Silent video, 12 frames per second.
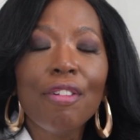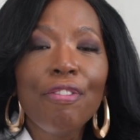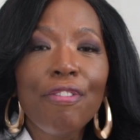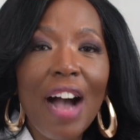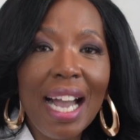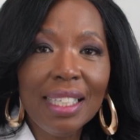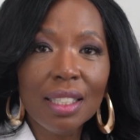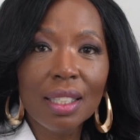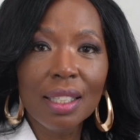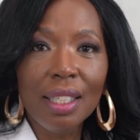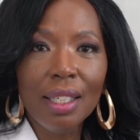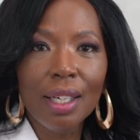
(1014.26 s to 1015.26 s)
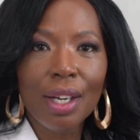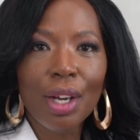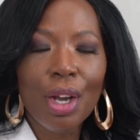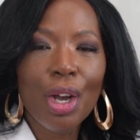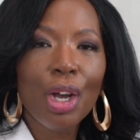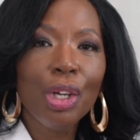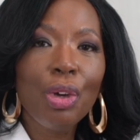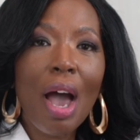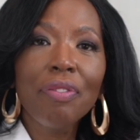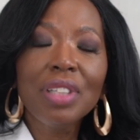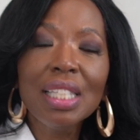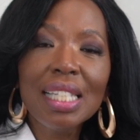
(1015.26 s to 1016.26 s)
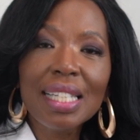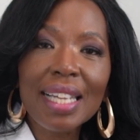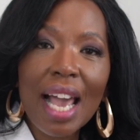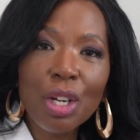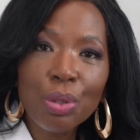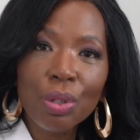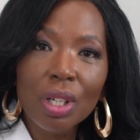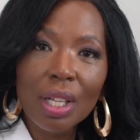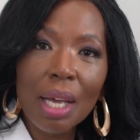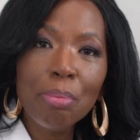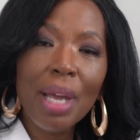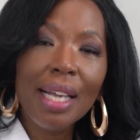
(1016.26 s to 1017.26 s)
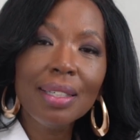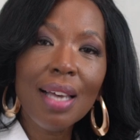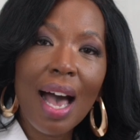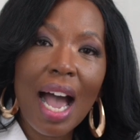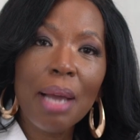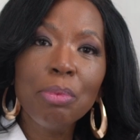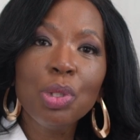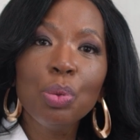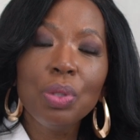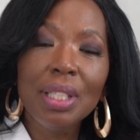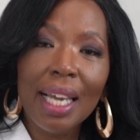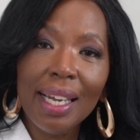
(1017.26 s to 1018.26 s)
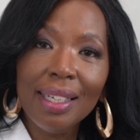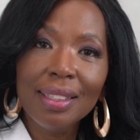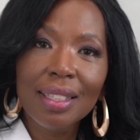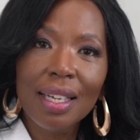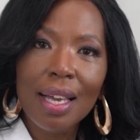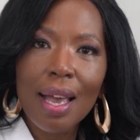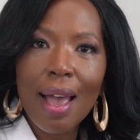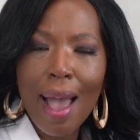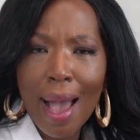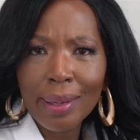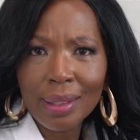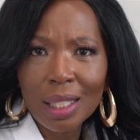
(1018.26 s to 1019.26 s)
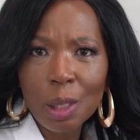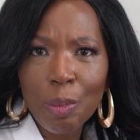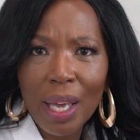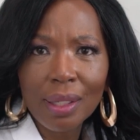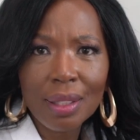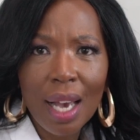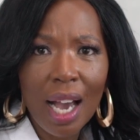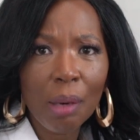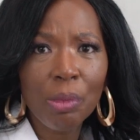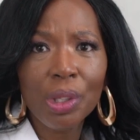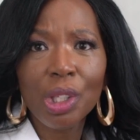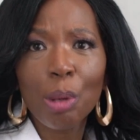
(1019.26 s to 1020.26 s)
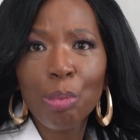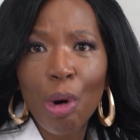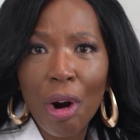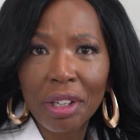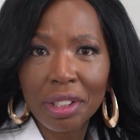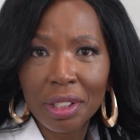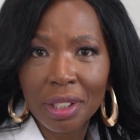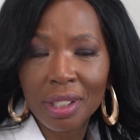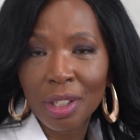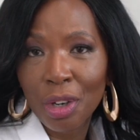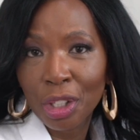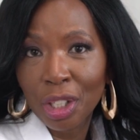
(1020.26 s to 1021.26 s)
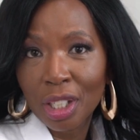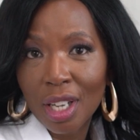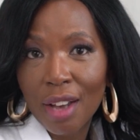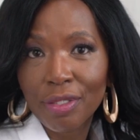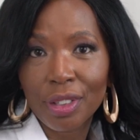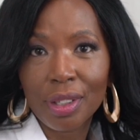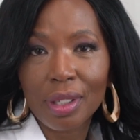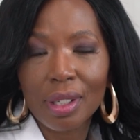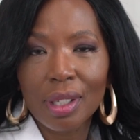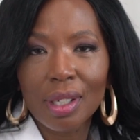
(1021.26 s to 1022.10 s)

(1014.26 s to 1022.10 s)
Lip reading: Finally, you have to schedule and make time to date and to spend time with your partner or your lover.